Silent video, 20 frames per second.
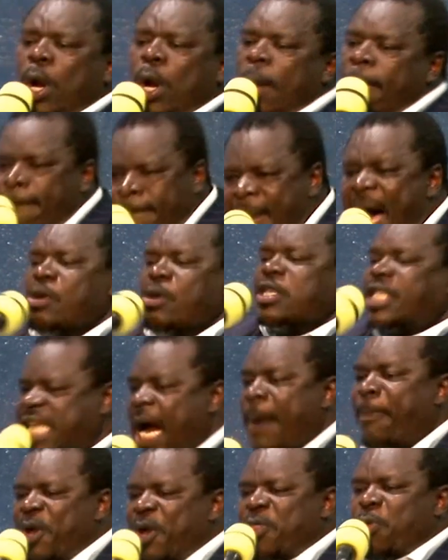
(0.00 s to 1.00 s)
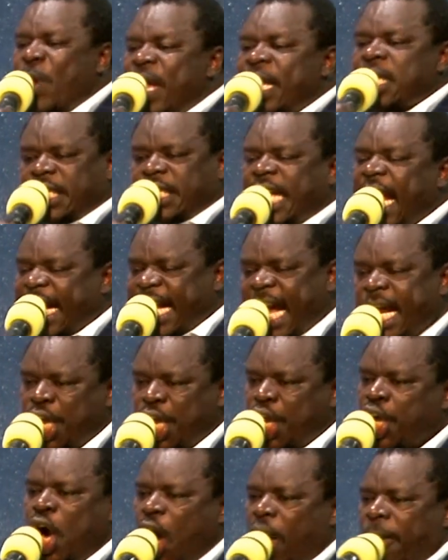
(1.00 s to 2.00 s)
You will mount up with wings like
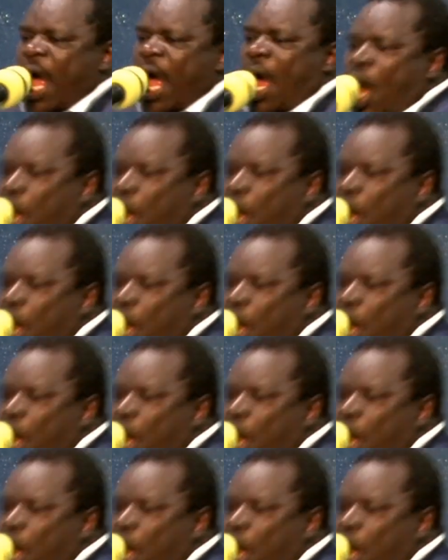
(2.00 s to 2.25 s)
an eagle.